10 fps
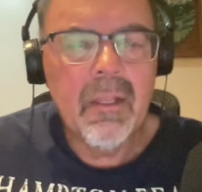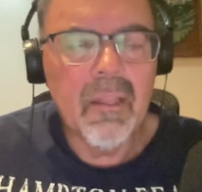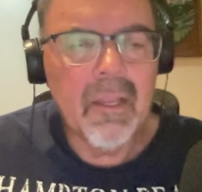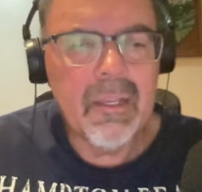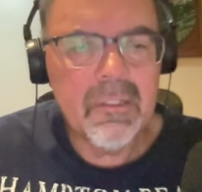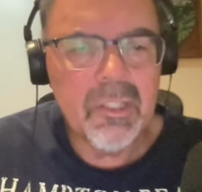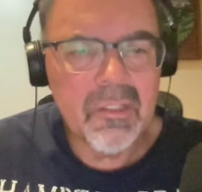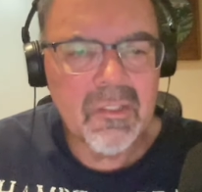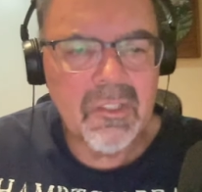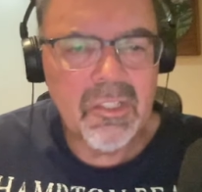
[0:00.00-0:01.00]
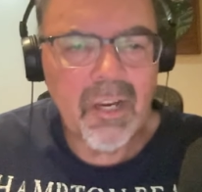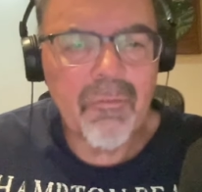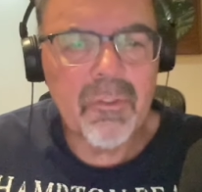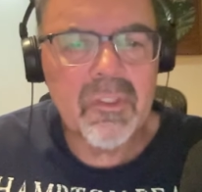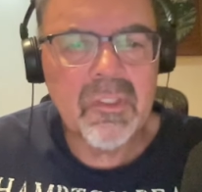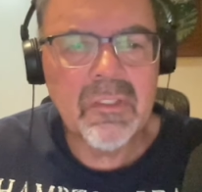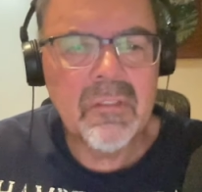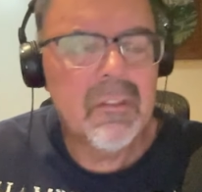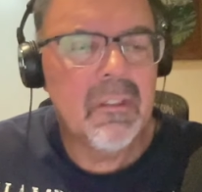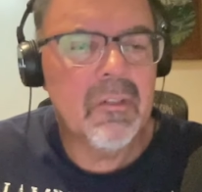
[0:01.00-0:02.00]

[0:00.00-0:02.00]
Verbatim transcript: like Justin Jefferson,